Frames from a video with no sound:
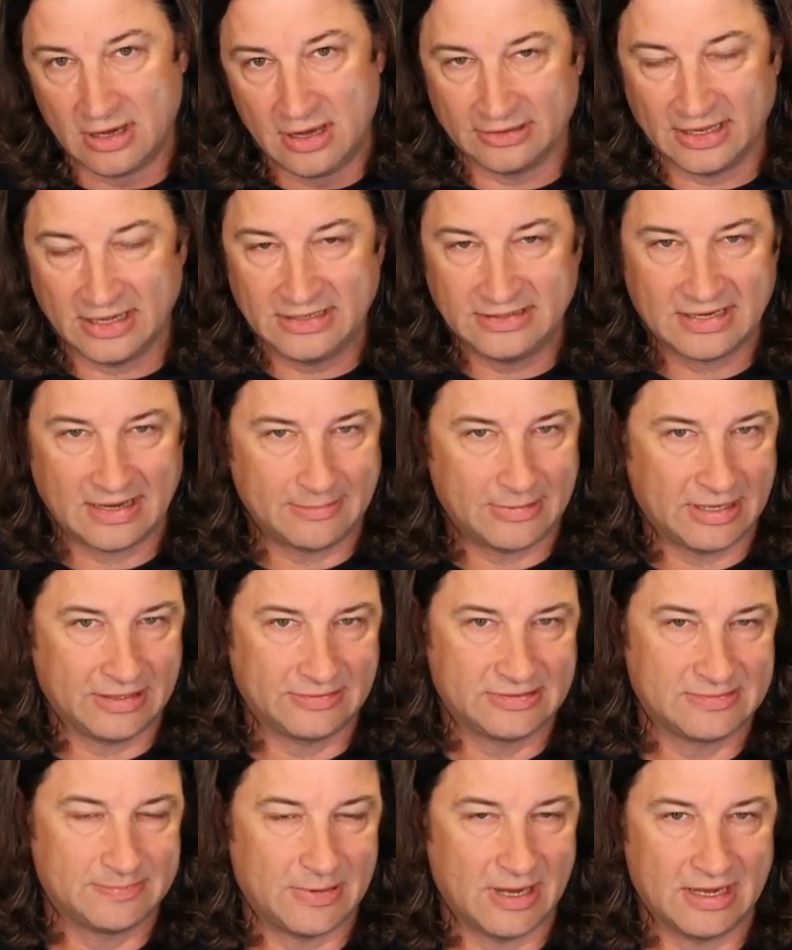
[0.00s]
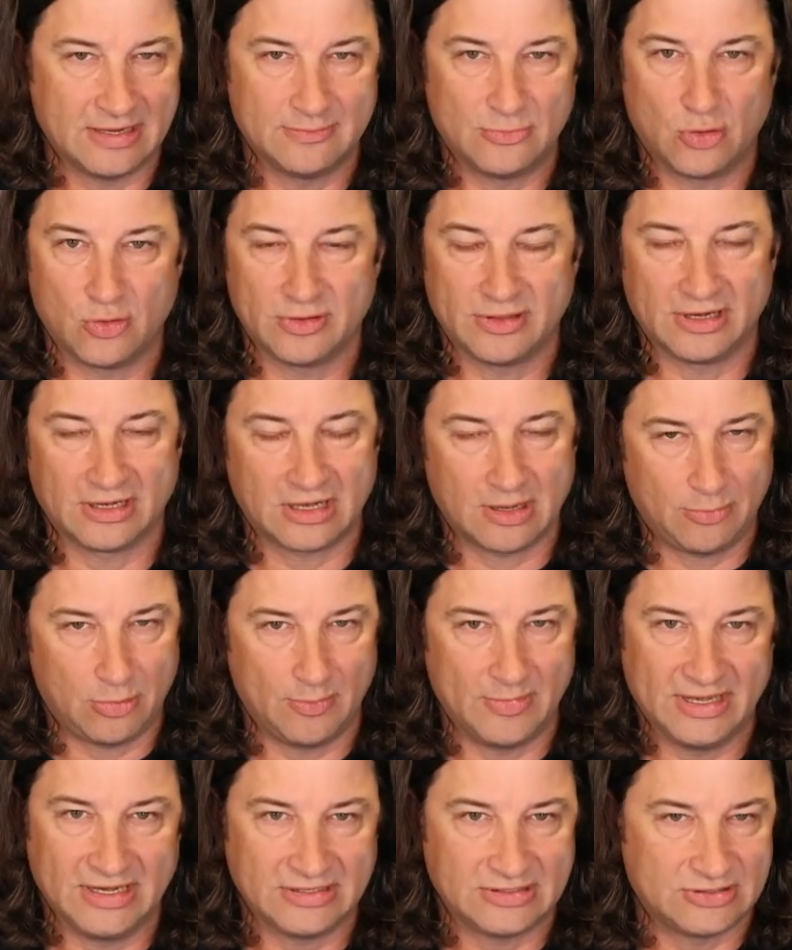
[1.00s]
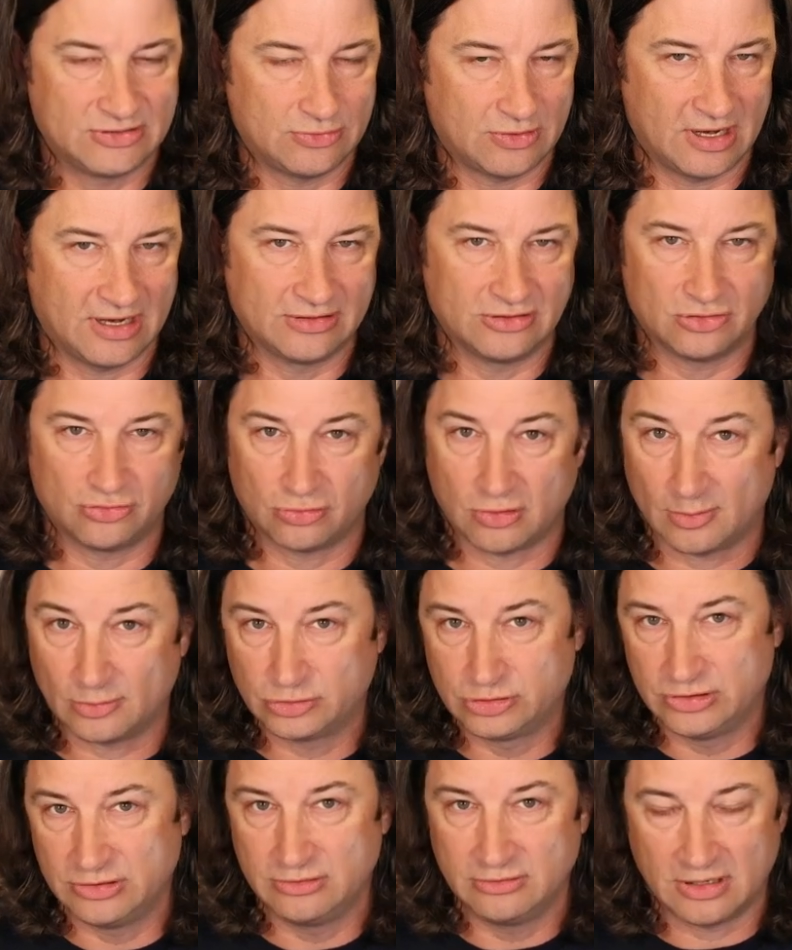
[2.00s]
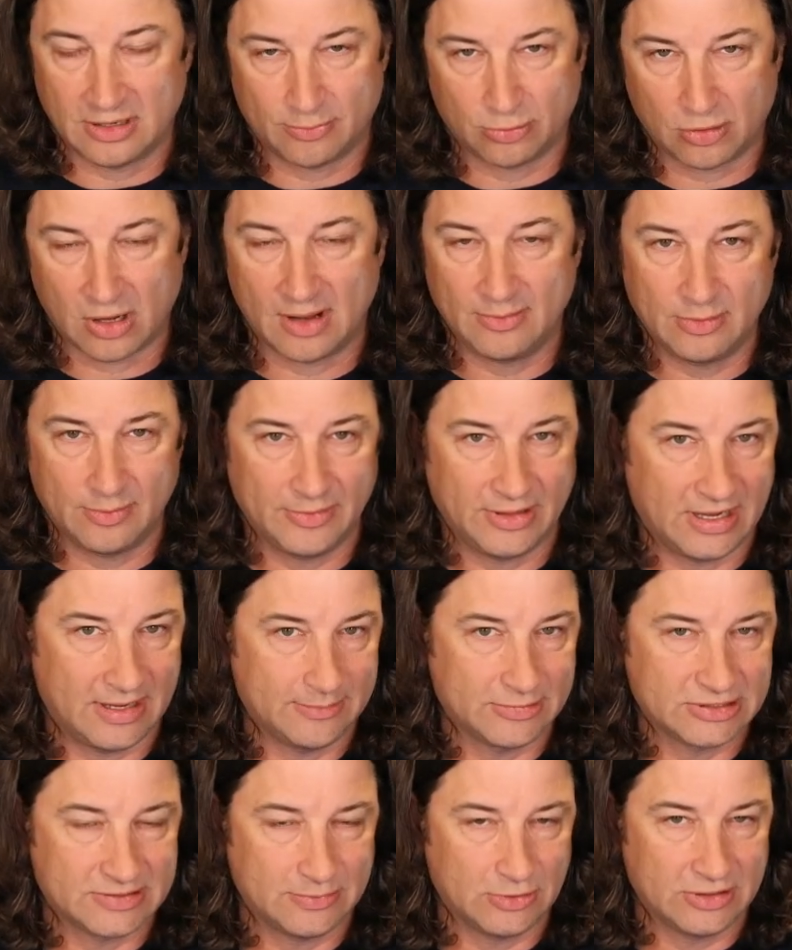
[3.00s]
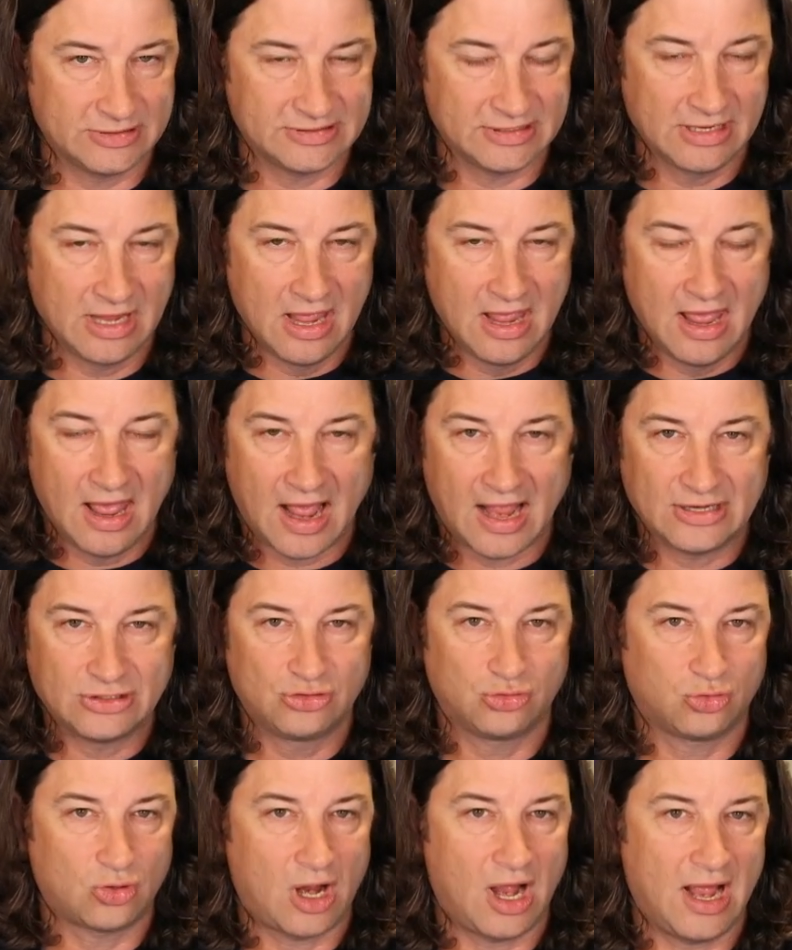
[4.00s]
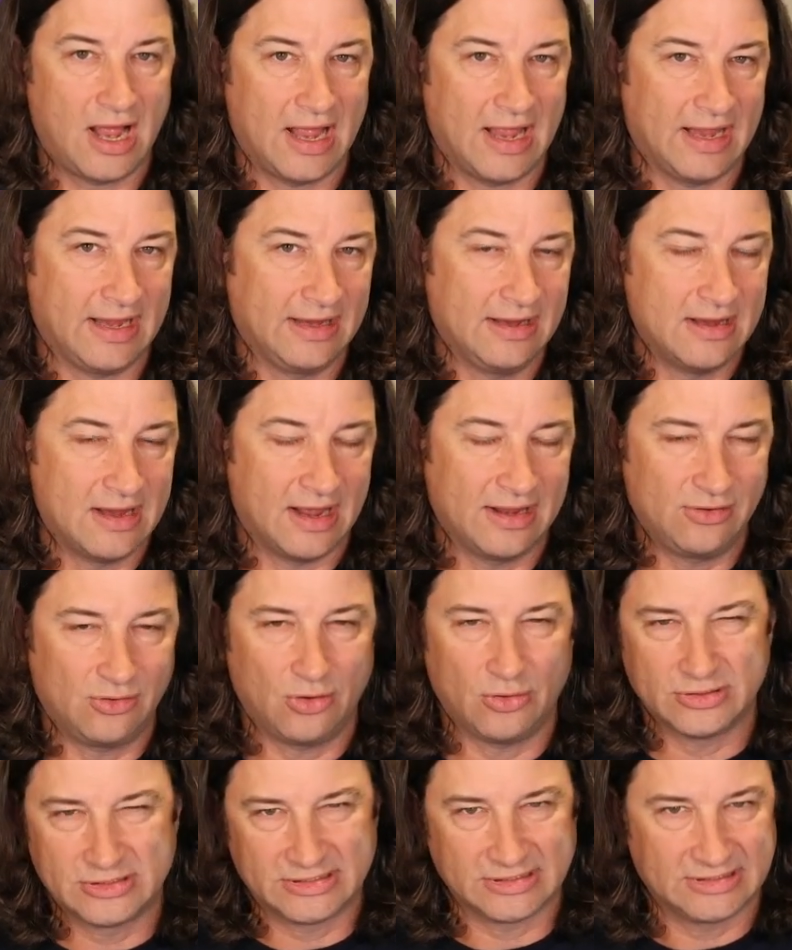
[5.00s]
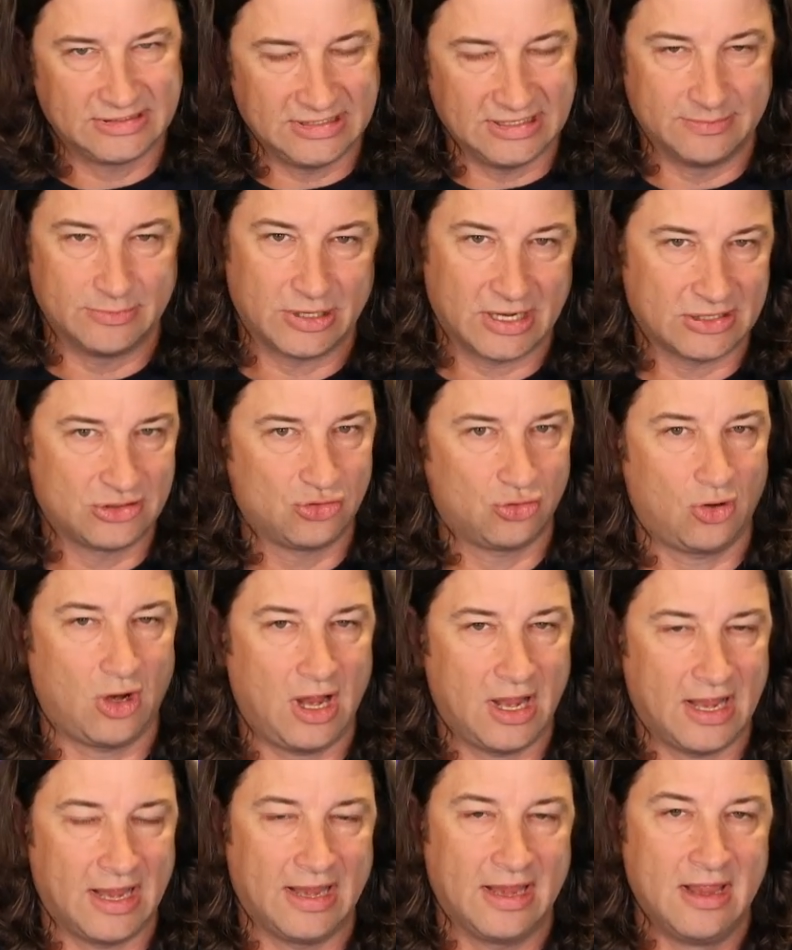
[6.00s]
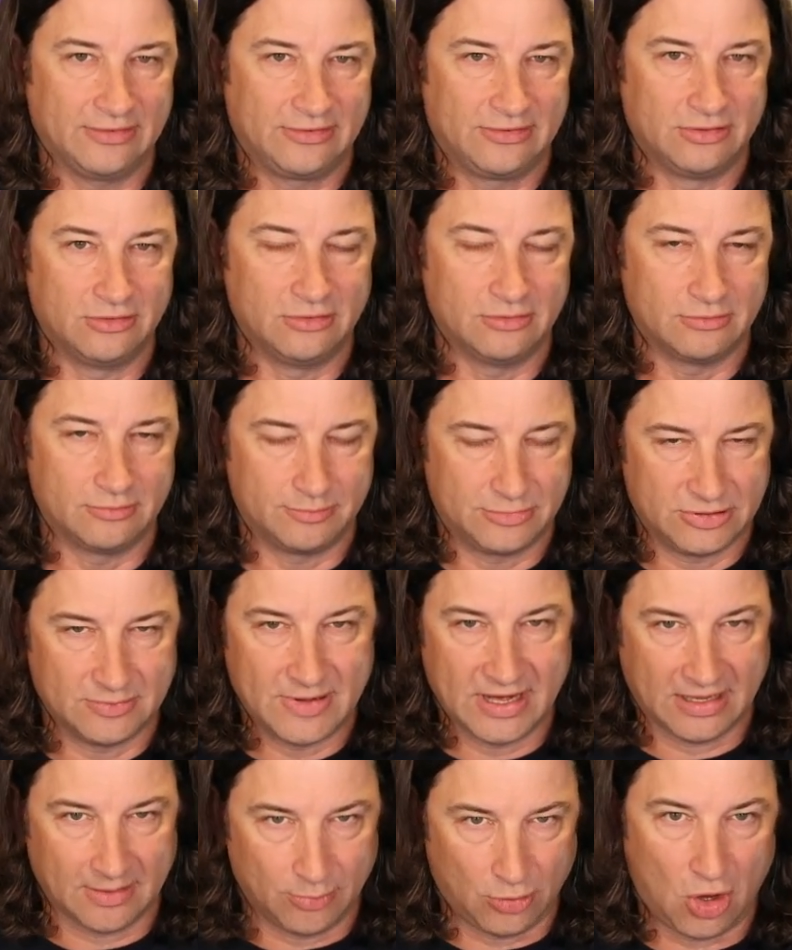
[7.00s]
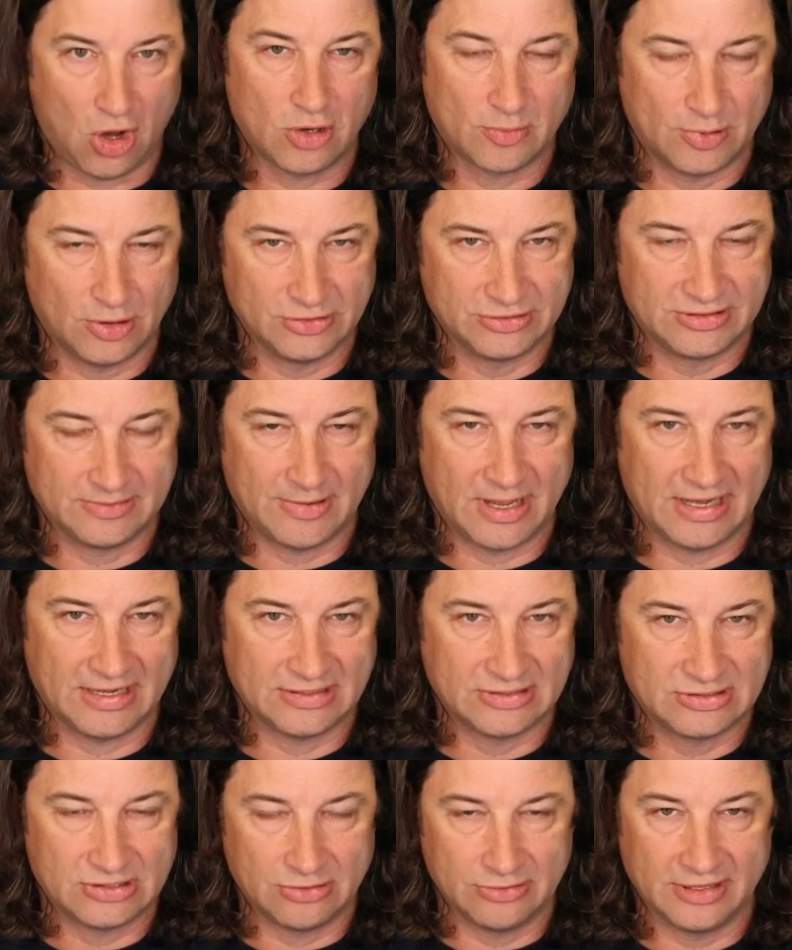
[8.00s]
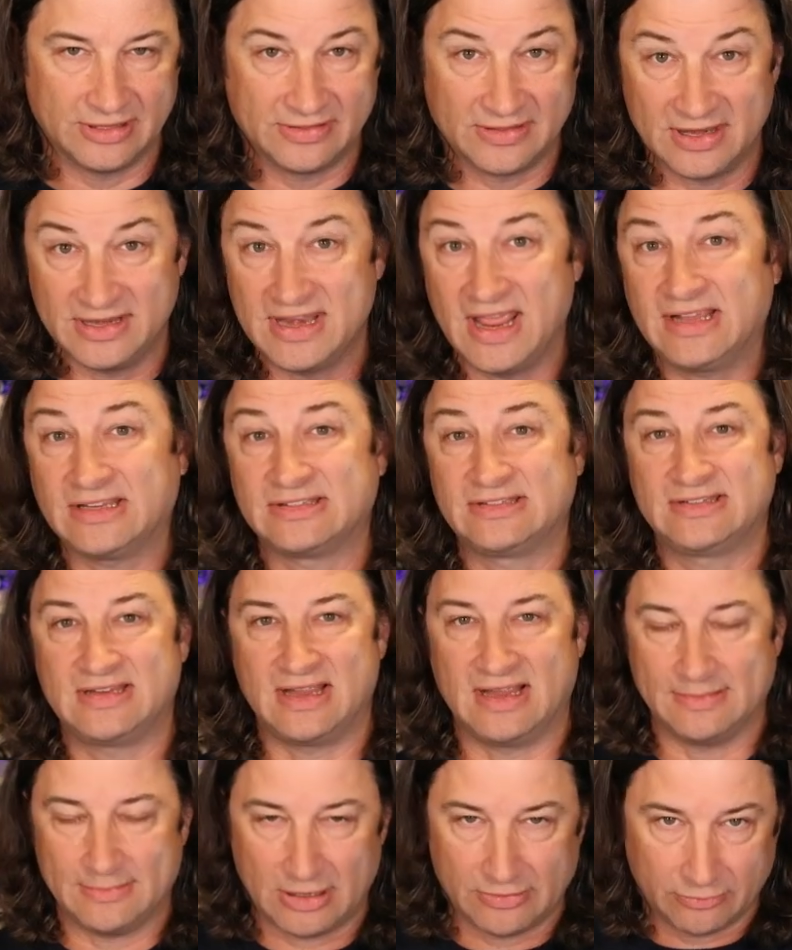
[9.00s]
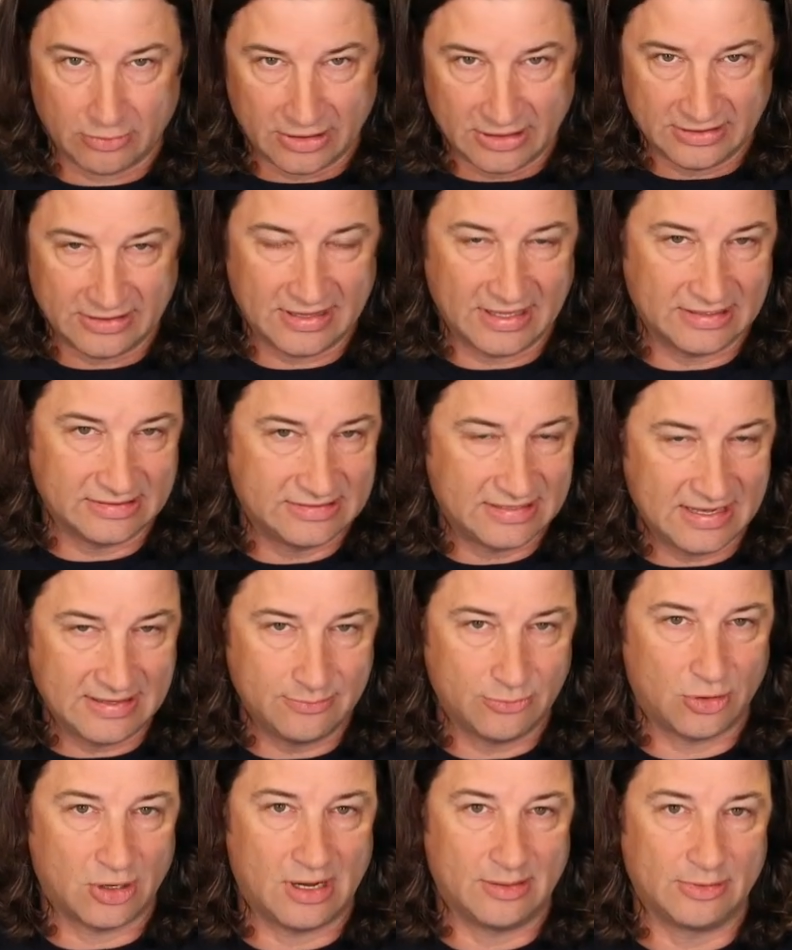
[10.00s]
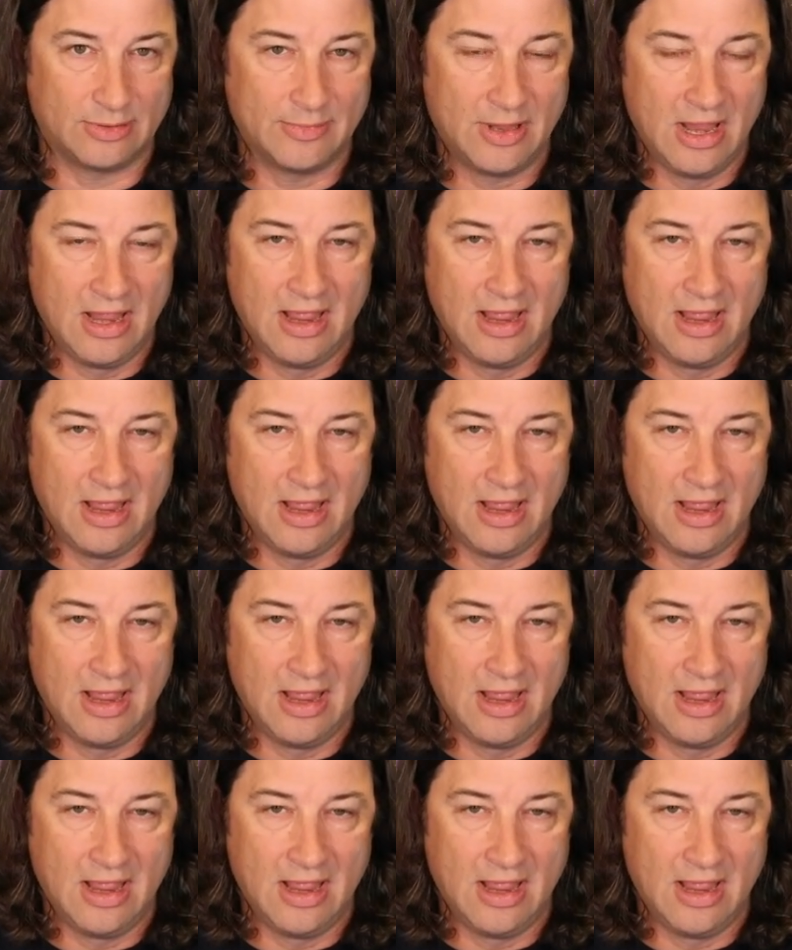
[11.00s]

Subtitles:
Anytime I spend more than a couple minutes trying to troubleshoot a problem that I'm experiencing, I don't always succeed, but I try to make a blog post about it so that the next time I run into that same problem,